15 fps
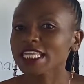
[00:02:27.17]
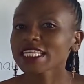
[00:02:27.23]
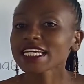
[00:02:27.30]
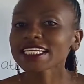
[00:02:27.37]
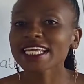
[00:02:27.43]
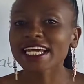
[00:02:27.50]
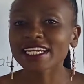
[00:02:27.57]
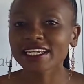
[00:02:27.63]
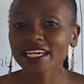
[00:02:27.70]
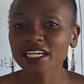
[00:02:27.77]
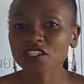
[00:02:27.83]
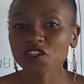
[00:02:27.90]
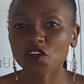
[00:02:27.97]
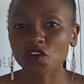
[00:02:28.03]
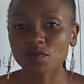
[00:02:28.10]
the
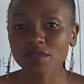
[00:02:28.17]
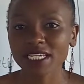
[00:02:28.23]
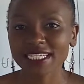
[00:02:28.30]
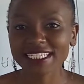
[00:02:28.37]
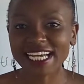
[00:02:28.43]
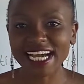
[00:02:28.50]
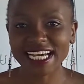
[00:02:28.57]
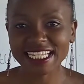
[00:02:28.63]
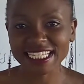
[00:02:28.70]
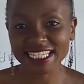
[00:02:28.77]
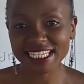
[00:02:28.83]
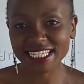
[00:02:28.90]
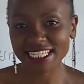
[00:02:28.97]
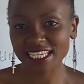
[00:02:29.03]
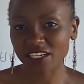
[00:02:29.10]
direct object
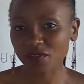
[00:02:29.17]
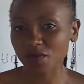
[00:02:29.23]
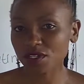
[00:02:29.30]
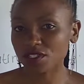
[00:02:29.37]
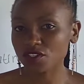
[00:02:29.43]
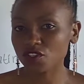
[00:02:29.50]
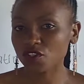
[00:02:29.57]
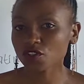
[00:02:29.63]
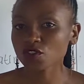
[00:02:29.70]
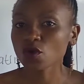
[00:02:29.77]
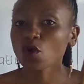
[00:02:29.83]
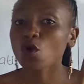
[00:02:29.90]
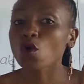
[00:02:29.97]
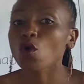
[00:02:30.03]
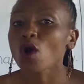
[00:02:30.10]
answers the
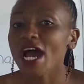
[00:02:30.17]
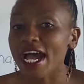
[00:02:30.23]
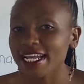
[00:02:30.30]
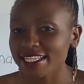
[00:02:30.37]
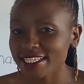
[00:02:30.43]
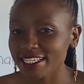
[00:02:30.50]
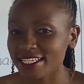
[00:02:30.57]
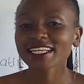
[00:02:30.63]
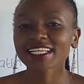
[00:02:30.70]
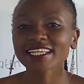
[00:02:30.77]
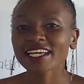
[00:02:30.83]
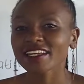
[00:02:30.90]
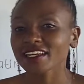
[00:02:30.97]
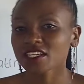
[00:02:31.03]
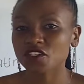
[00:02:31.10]
question what,
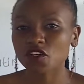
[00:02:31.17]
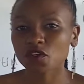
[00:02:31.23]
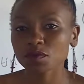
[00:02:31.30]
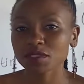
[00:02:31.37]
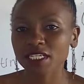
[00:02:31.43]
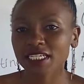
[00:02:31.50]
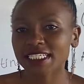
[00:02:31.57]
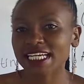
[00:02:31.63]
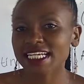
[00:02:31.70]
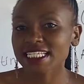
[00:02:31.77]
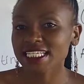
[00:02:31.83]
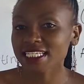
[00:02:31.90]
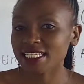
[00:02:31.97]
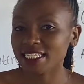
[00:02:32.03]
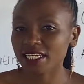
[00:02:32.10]
indirect object
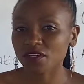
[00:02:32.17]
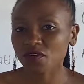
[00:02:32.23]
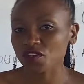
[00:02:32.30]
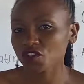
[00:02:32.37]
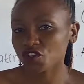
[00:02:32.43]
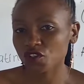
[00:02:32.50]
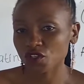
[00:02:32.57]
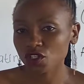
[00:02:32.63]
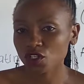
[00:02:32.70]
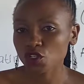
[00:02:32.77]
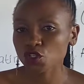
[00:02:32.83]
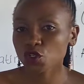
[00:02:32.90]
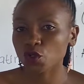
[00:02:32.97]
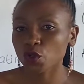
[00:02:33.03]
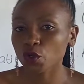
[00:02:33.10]
answers the question
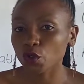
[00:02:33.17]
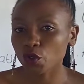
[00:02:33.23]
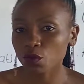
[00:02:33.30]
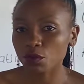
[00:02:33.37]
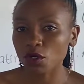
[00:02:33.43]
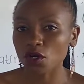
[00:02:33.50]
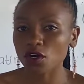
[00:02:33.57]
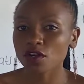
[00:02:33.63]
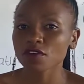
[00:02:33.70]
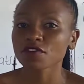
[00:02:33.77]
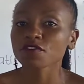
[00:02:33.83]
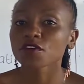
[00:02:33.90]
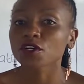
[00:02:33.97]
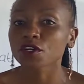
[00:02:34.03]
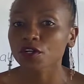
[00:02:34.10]
to whom or
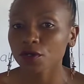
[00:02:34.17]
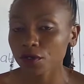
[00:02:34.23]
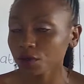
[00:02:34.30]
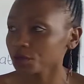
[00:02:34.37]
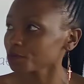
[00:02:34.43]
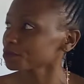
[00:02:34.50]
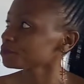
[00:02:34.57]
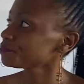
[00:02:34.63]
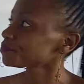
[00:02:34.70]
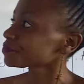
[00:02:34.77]
for whom.